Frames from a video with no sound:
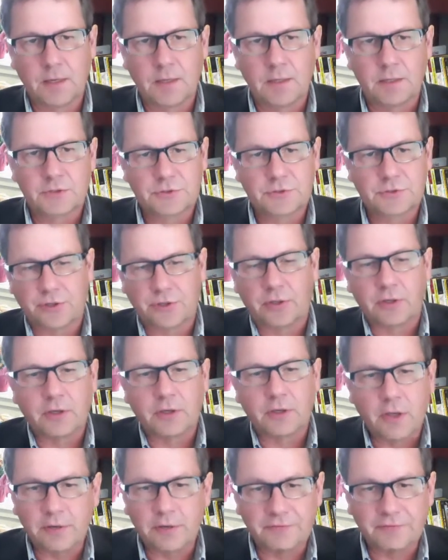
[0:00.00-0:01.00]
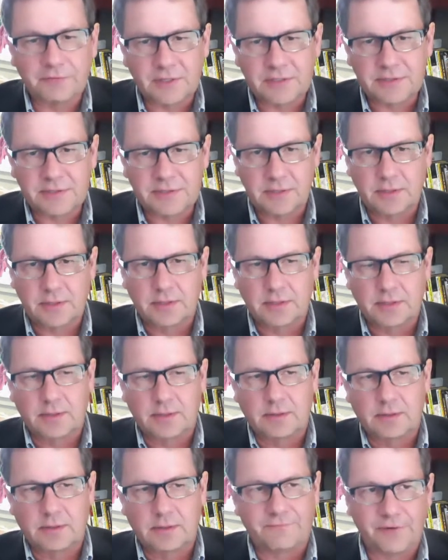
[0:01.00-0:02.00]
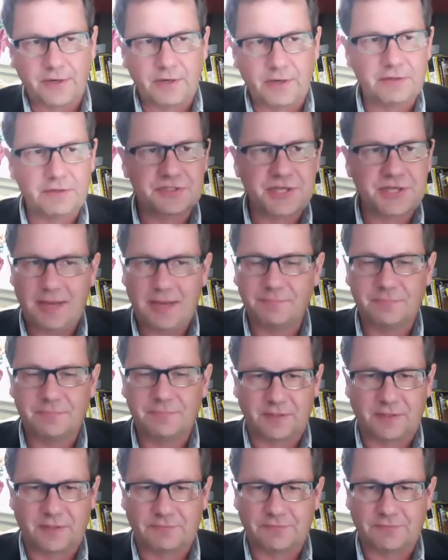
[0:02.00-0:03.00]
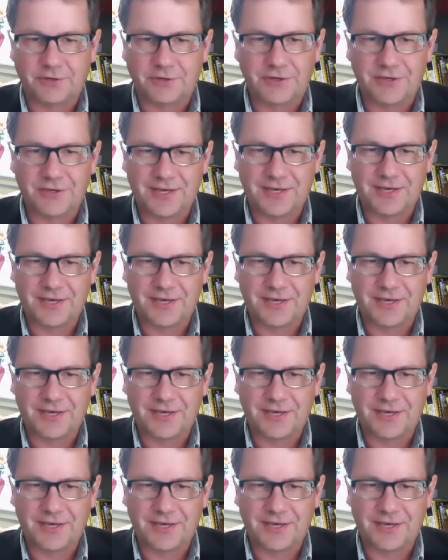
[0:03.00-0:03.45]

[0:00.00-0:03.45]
So there are a lot of these very tempting, very